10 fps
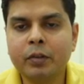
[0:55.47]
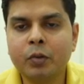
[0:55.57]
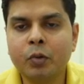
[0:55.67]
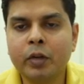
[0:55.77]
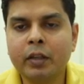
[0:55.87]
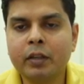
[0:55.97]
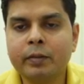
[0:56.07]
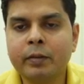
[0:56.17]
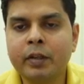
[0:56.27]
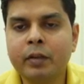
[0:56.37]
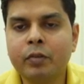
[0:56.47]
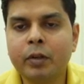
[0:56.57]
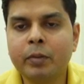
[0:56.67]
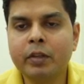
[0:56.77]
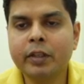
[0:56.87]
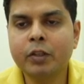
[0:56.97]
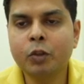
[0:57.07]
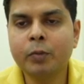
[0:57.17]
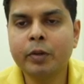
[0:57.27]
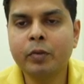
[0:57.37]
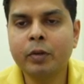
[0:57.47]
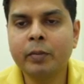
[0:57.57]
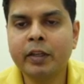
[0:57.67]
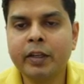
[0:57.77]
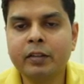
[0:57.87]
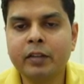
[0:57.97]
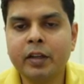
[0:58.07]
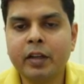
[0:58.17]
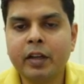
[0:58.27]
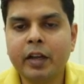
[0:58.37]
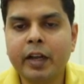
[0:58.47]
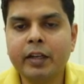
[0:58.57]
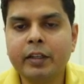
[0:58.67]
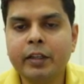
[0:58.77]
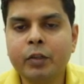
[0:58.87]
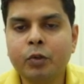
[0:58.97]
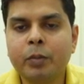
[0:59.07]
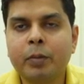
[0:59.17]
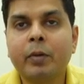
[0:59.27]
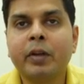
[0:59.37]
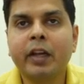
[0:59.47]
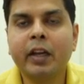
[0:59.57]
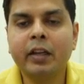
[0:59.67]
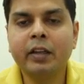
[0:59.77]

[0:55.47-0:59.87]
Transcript: go and this will become 1 plus x to the power 1 by x, and e to the power ln